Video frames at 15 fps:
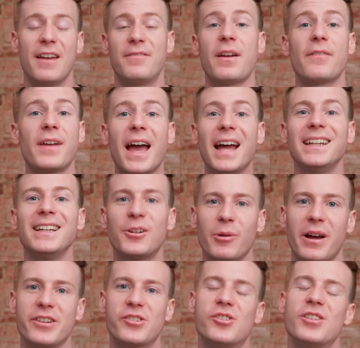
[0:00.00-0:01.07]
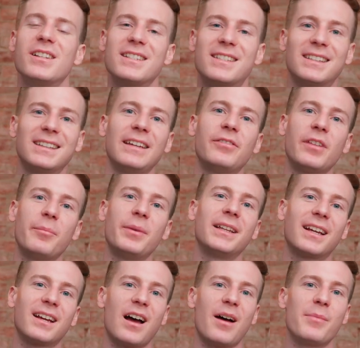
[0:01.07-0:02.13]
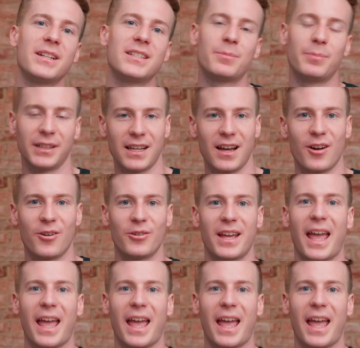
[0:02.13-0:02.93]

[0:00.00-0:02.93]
If you have any questions, leave them in the comments below